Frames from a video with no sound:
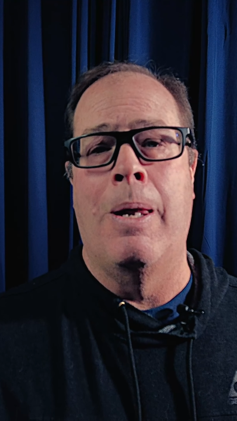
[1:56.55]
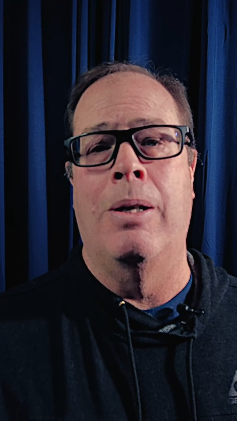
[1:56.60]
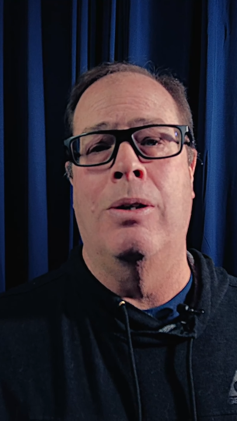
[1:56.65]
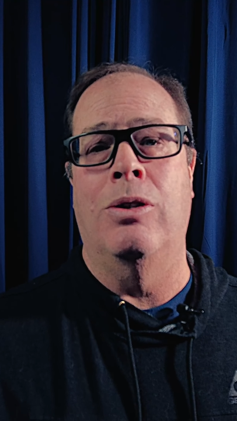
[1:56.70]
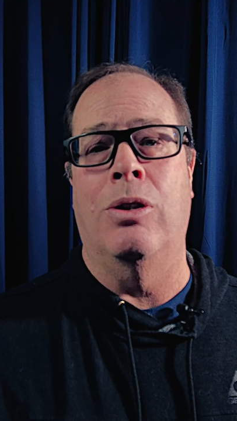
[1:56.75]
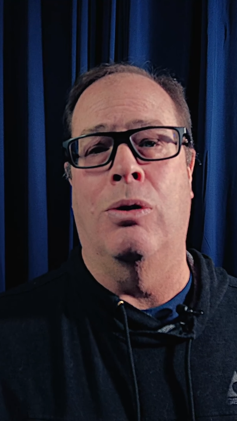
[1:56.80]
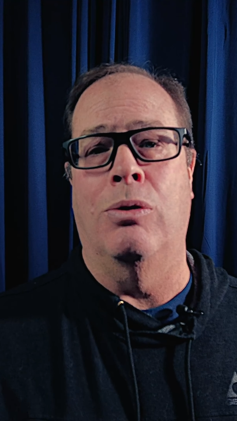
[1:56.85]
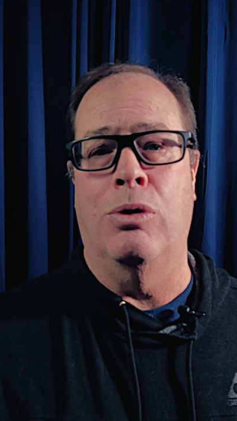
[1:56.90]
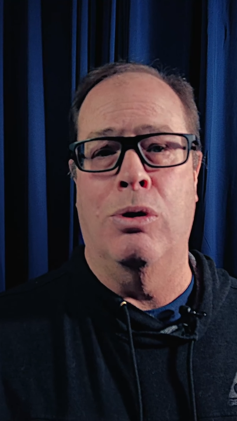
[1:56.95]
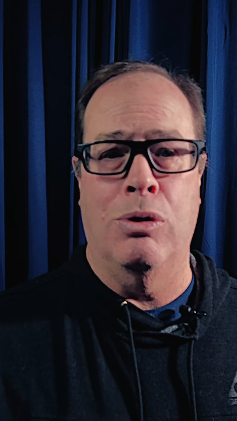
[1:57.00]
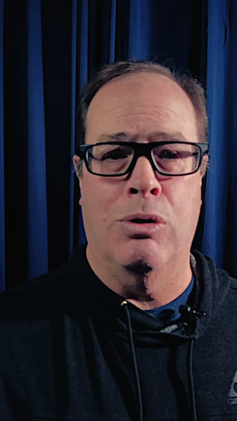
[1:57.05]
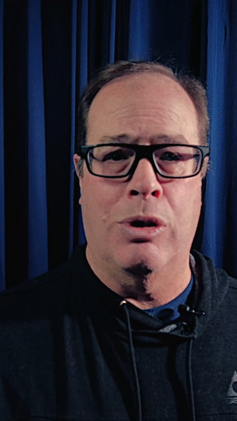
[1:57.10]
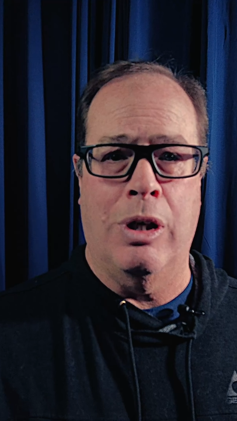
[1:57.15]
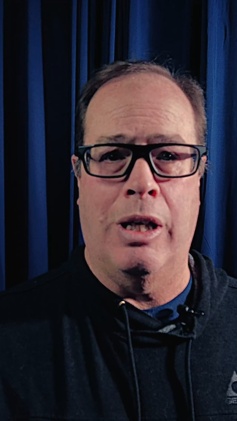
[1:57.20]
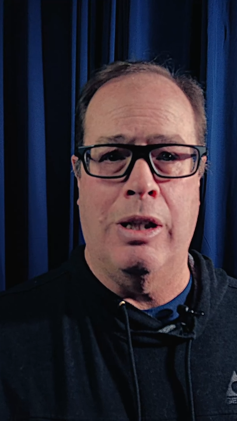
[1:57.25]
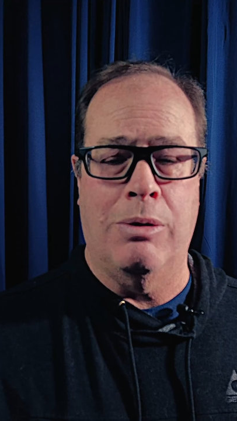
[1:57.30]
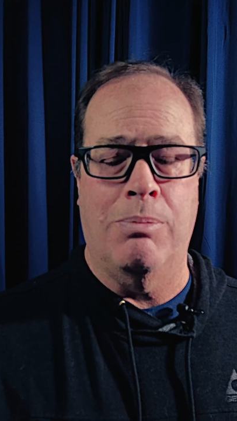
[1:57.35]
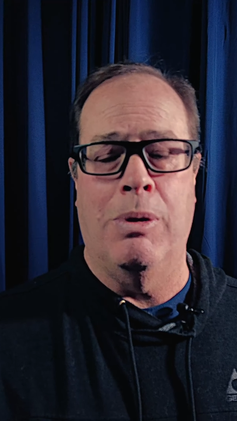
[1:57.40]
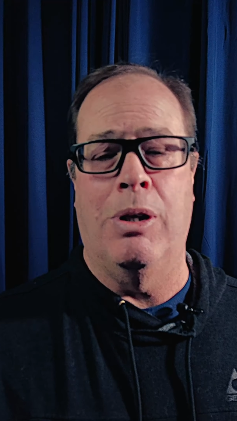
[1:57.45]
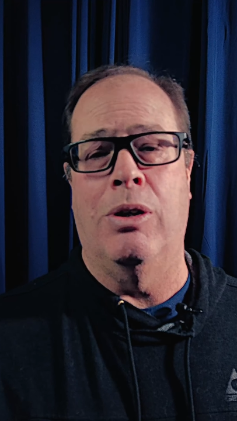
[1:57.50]
So two
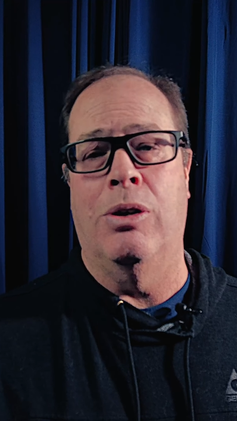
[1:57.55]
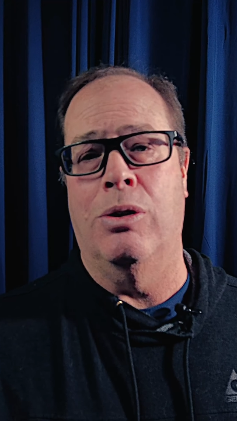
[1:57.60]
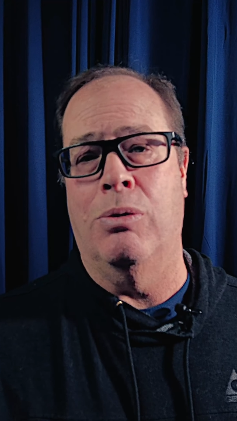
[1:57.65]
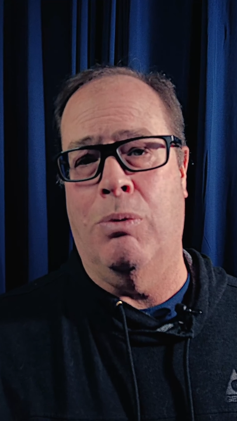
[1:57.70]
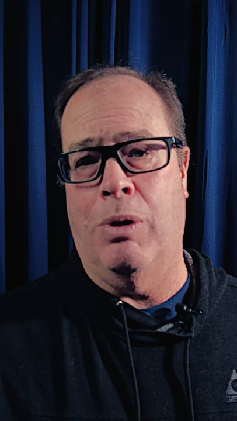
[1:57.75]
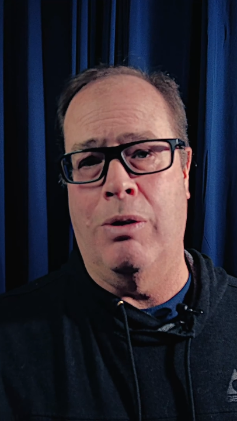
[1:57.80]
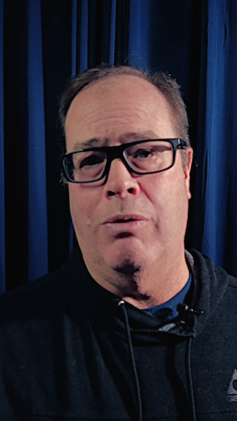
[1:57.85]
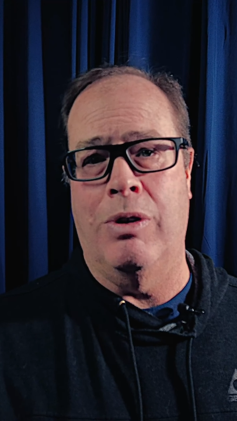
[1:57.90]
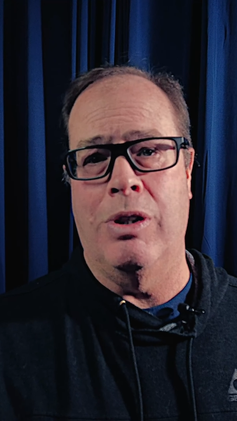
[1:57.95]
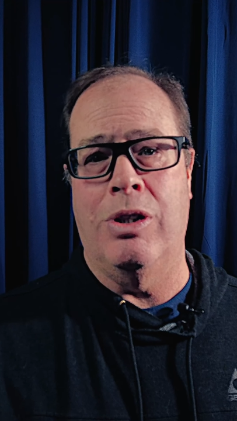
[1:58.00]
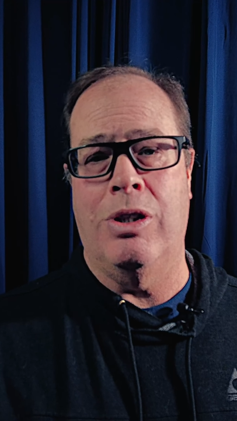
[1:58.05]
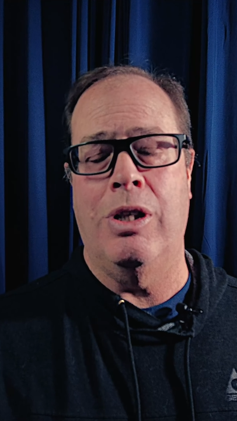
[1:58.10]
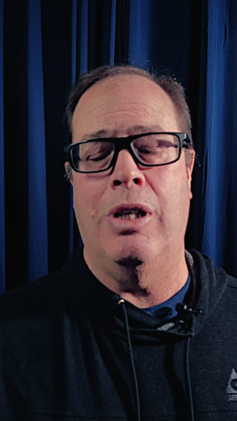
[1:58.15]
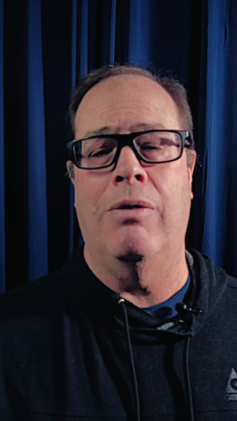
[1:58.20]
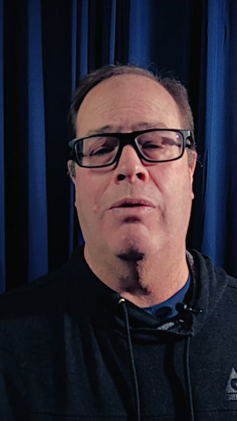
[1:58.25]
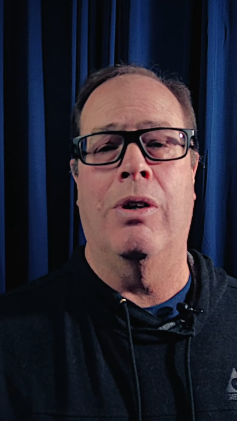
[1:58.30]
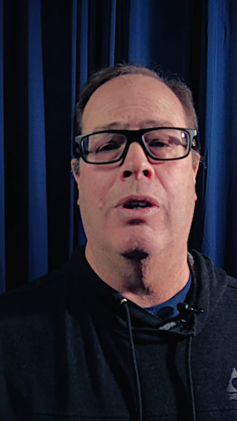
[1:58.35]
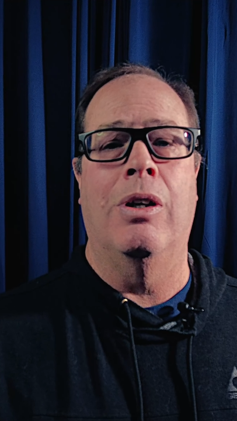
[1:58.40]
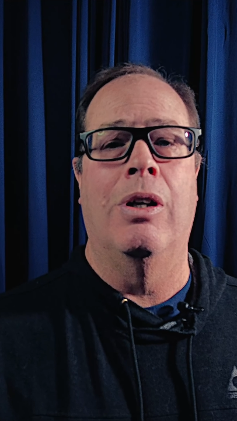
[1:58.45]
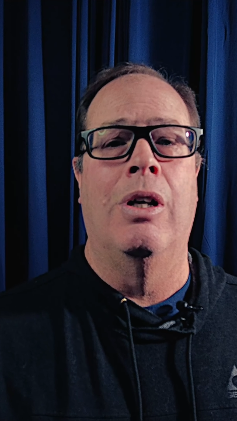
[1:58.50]
transmitters, one
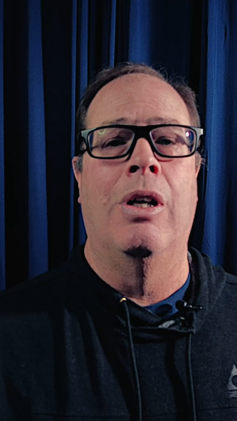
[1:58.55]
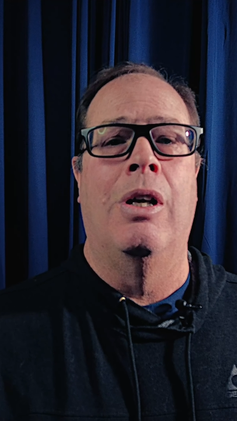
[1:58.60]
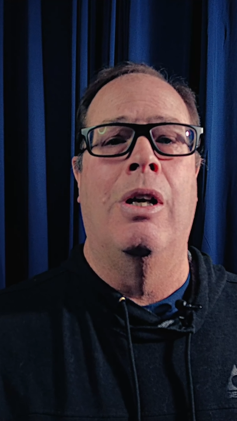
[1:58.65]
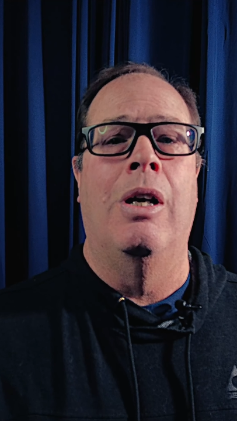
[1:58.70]
receiver.